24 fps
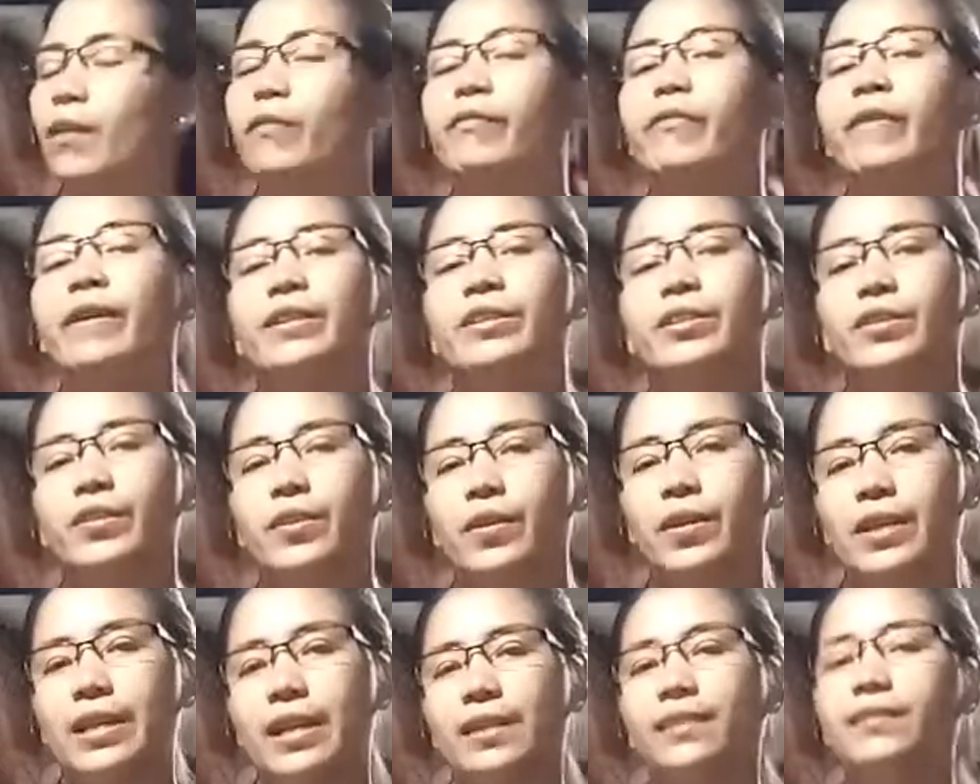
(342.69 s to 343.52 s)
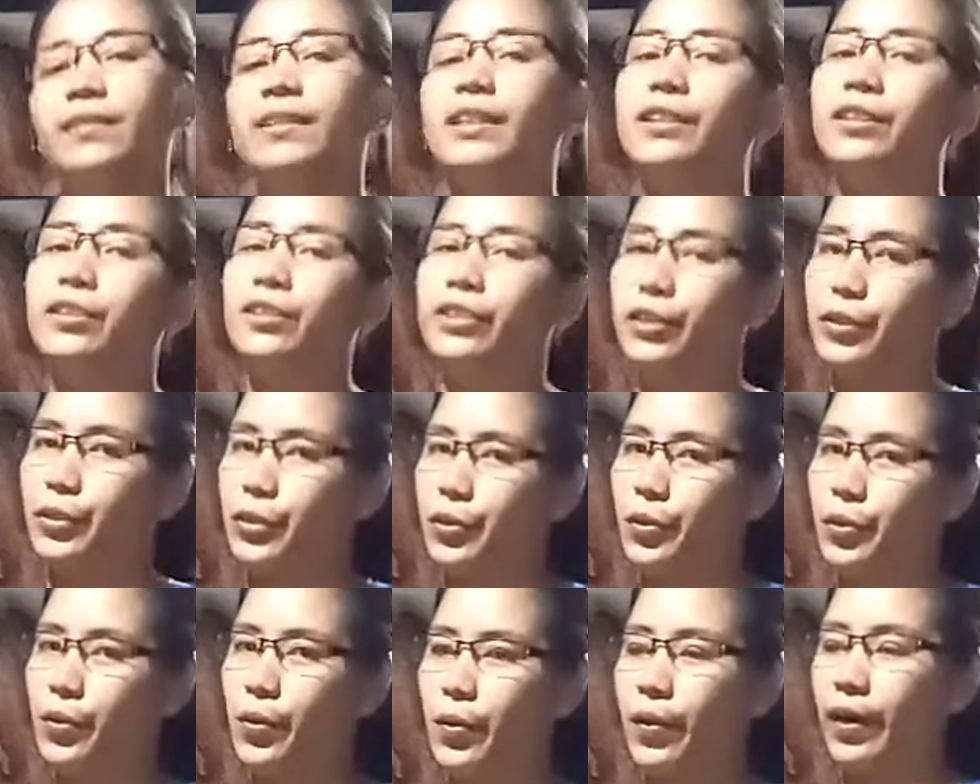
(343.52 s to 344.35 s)
Victorian
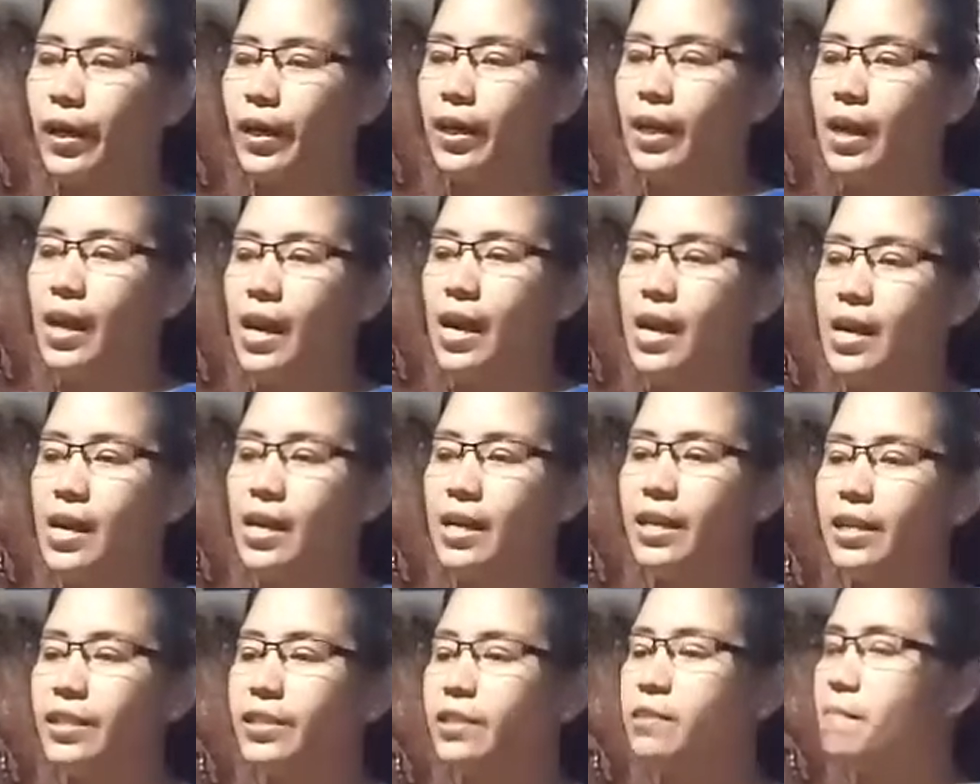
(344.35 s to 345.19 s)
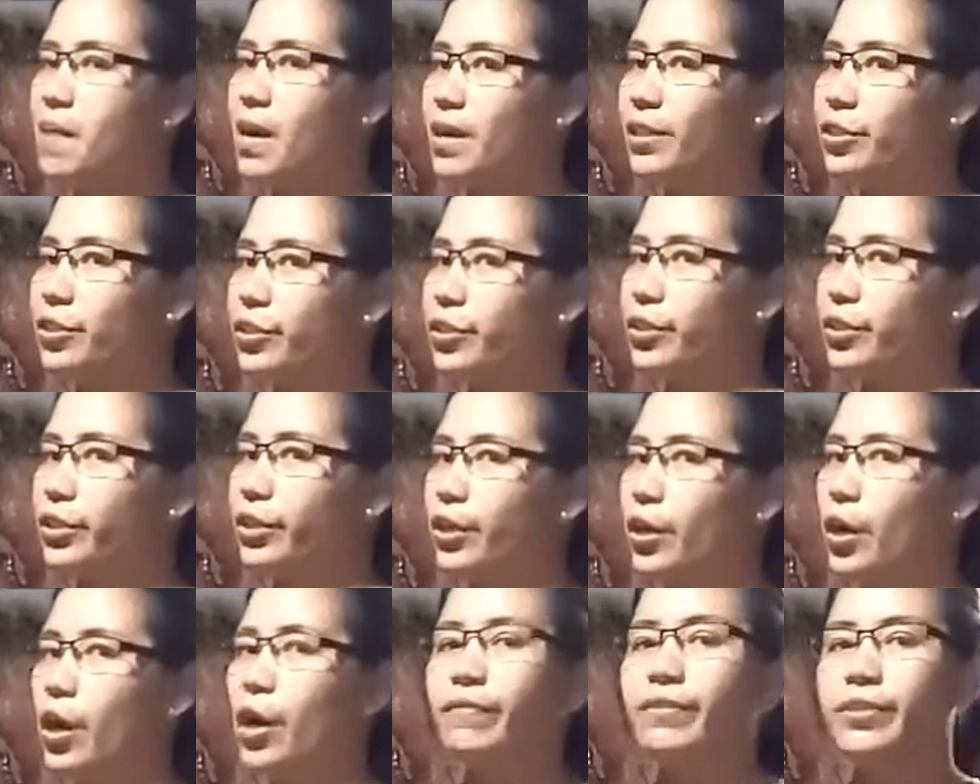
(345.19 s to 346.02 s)
literature is a
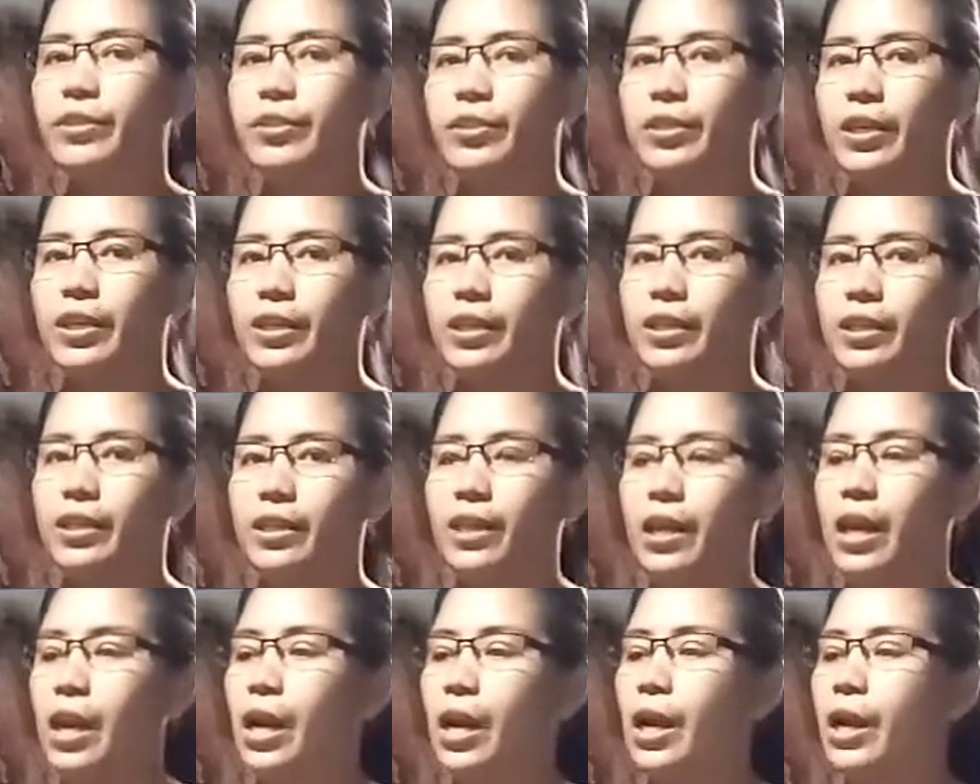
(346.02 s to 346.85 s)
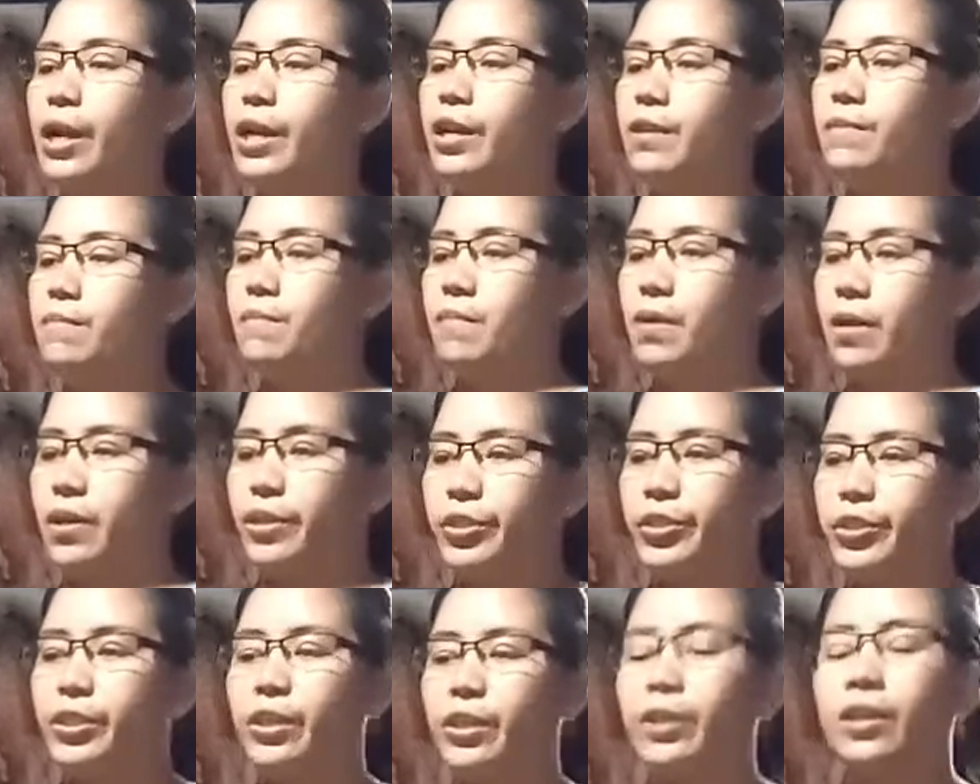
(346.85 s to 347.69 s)
matter of study in
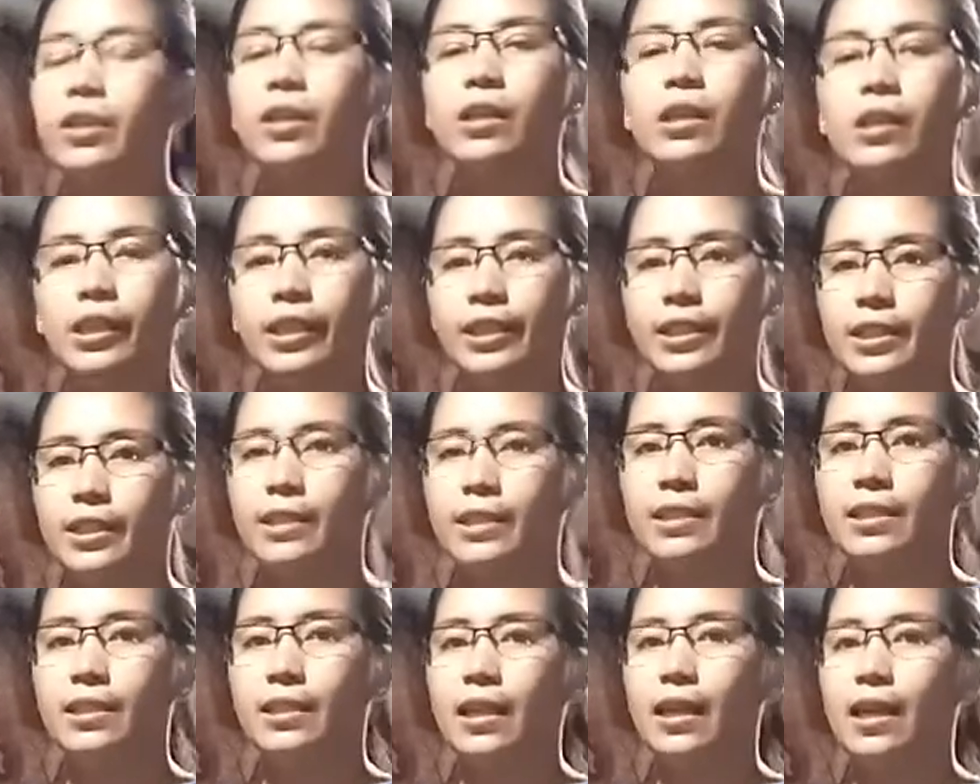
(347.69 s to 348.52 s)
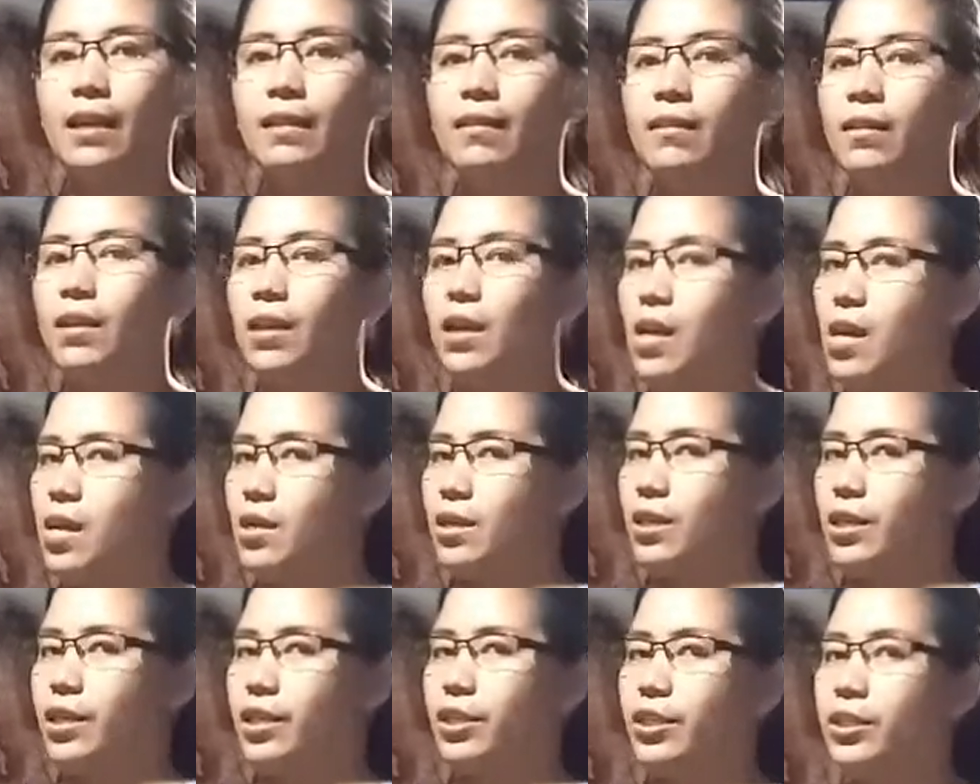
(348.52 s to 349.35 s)
most courses in the
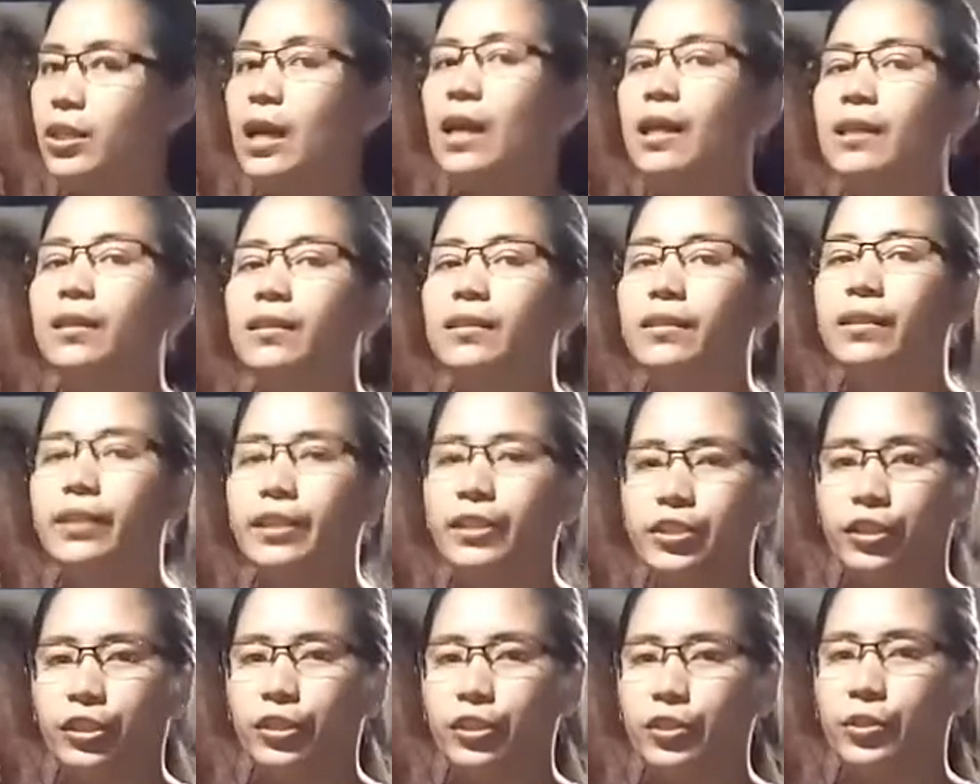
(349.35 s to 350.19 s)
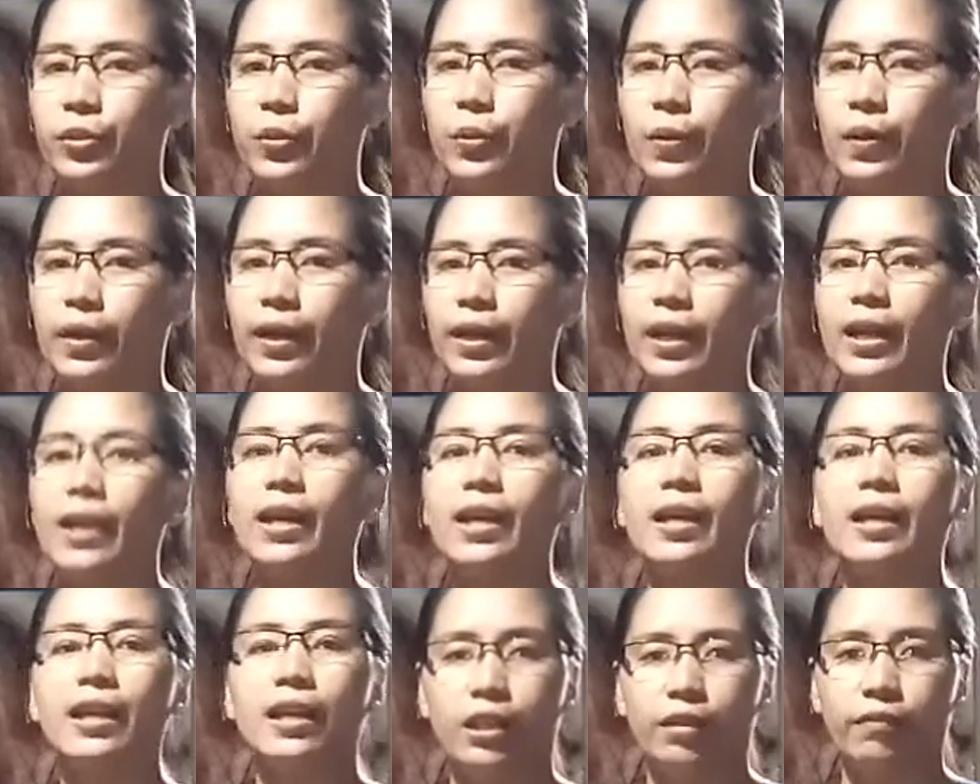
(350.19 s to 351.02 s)
English literature
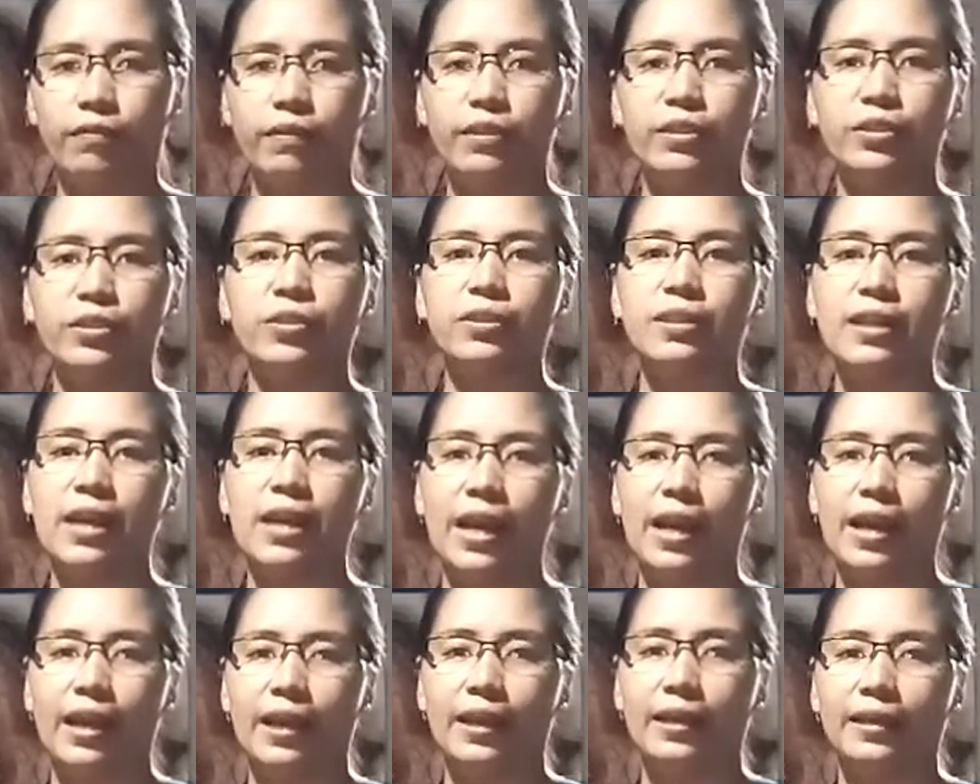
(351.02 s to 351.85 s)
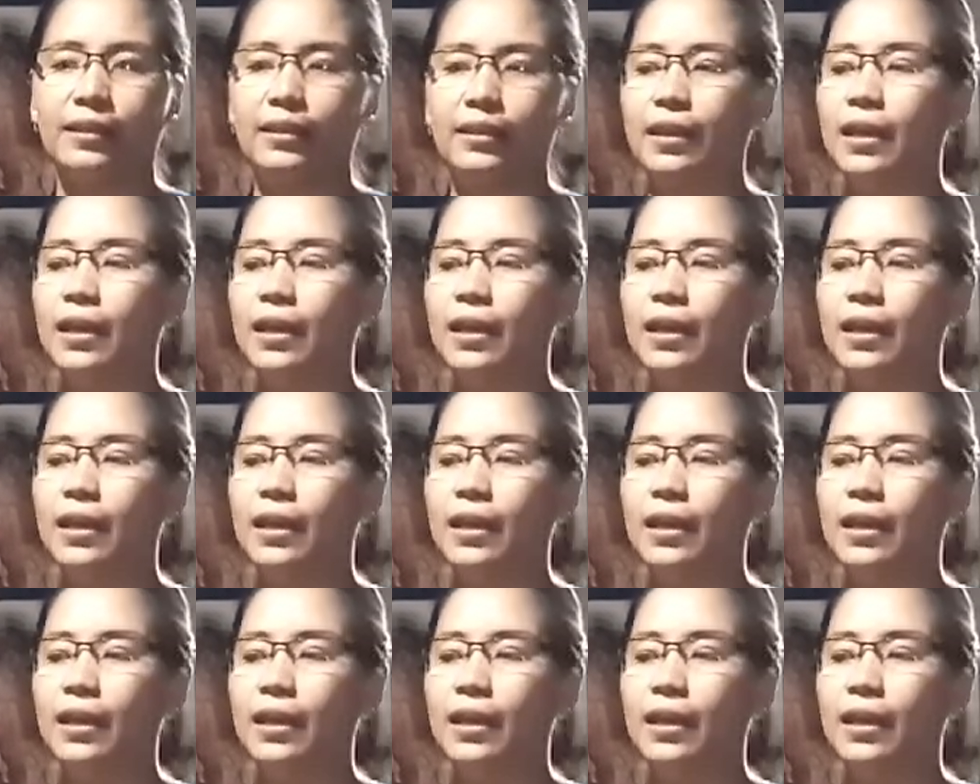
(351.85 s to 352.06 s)
even today.